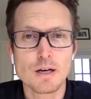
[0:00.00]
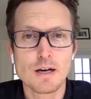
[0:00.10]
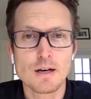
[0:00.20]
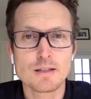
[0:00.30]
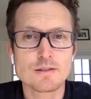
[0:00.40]

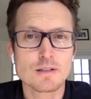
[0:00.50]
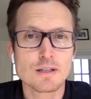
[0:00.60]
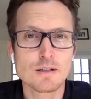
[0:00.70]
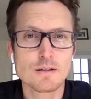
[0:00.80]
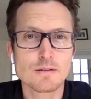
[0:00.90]
uh, in,
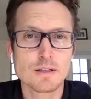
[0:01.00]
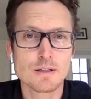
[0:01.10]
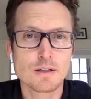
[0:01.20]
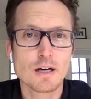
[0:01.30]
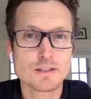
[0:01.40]
in, a,
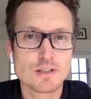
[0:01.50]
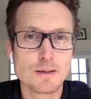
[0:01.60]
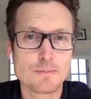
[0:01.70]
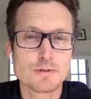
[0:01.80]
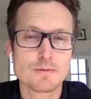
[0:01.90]
in a
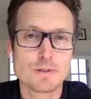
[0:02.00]
concept,